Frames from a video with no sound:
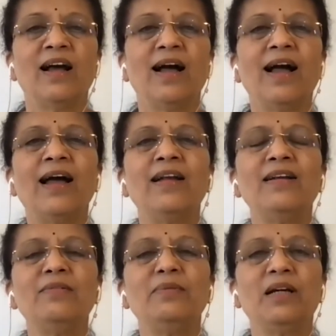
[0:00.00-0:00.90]

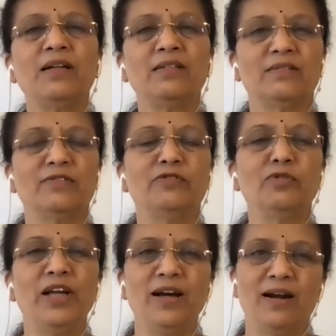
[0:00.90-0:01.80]
And we are
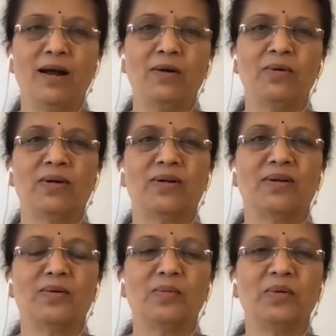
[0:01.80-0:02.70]
fooling around
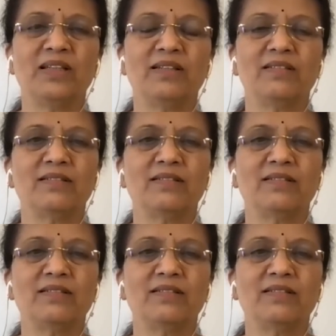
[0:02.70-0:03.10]
with